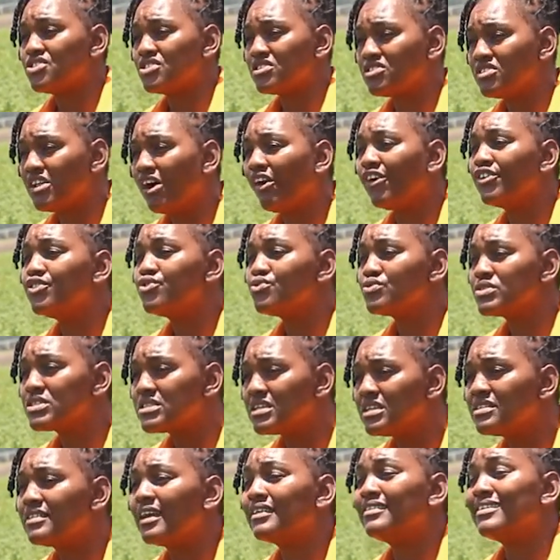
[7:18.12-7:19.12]
just now, and you'll
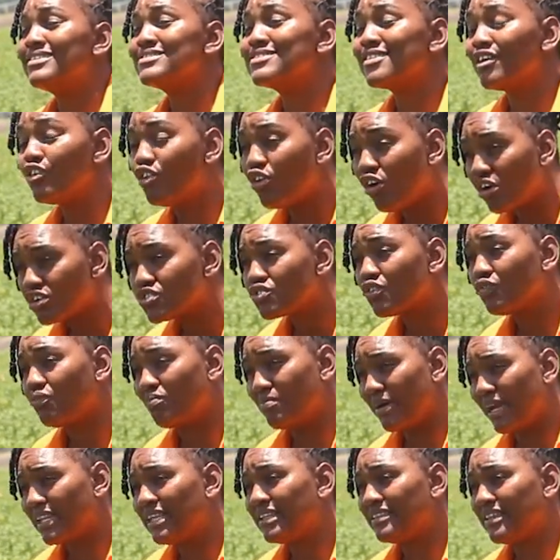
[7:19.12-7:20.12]
see that it's a lot of
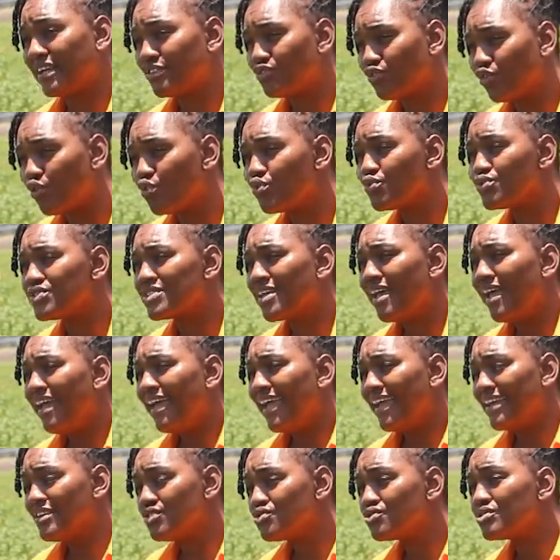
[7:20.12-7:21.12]
money that goes
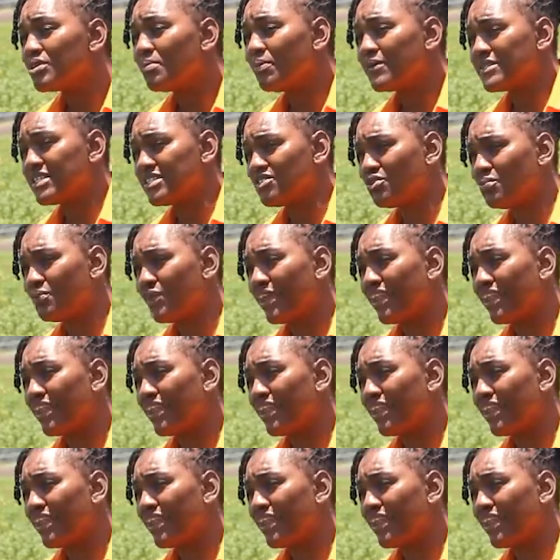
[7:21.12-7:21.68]
into the potato